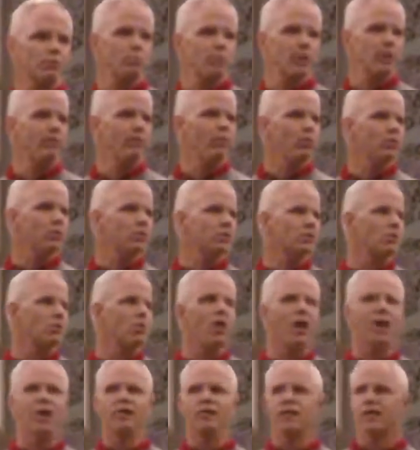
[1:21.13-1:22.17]
But every once in a
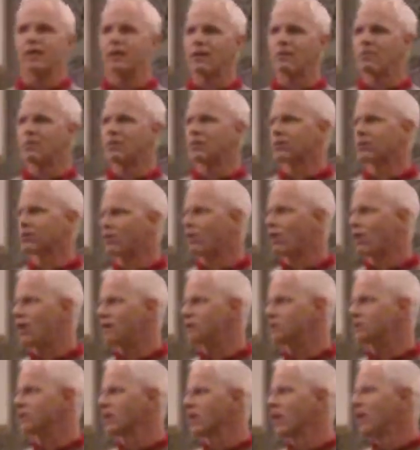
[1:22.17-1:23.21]
while you come
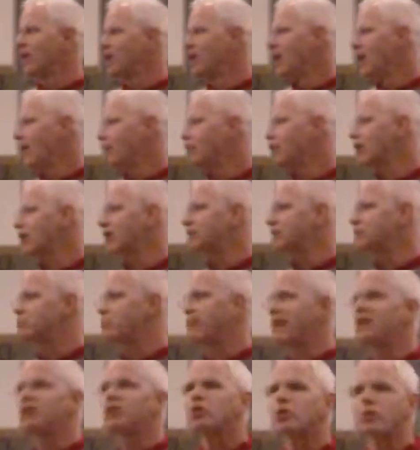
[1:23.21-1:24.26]
across a really
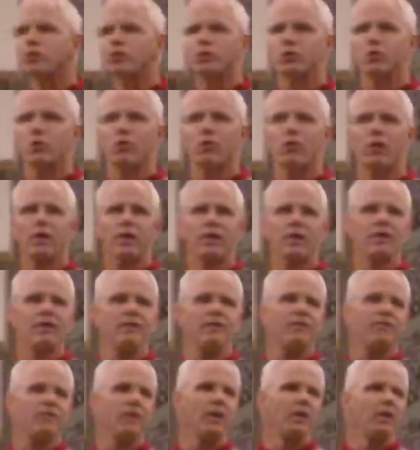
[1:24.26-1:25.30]
special story, and
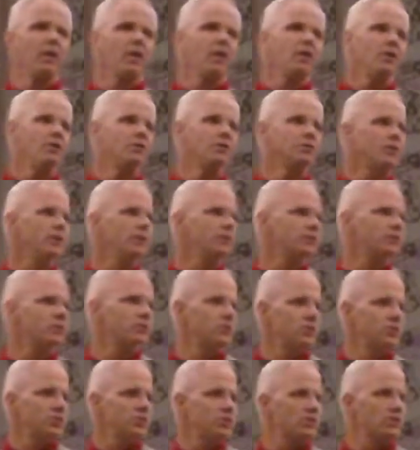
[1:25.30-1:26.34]
if you'll
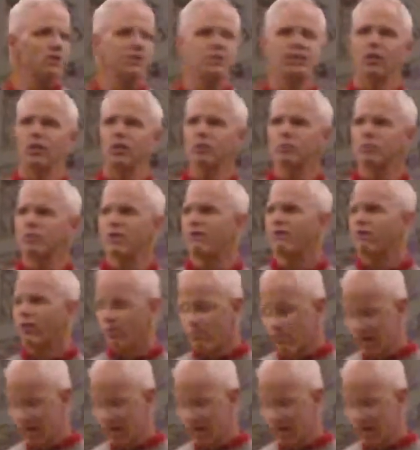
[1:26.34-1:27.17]
just indulge me for